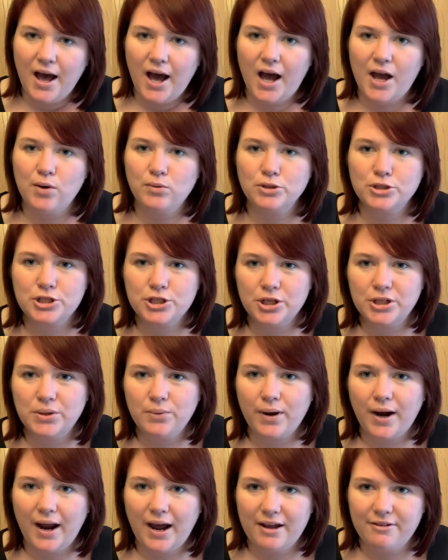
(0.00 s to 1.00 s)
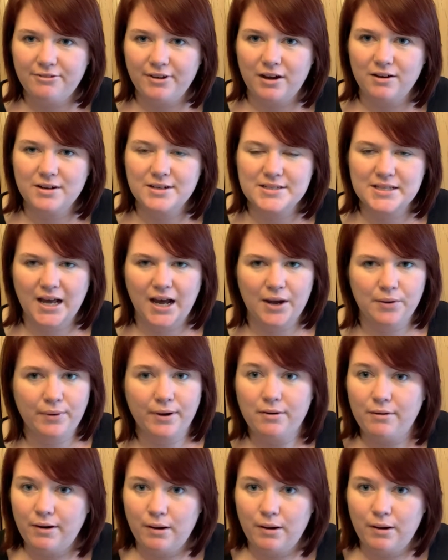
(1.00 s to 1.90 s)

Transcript: I will show you what I found because I ran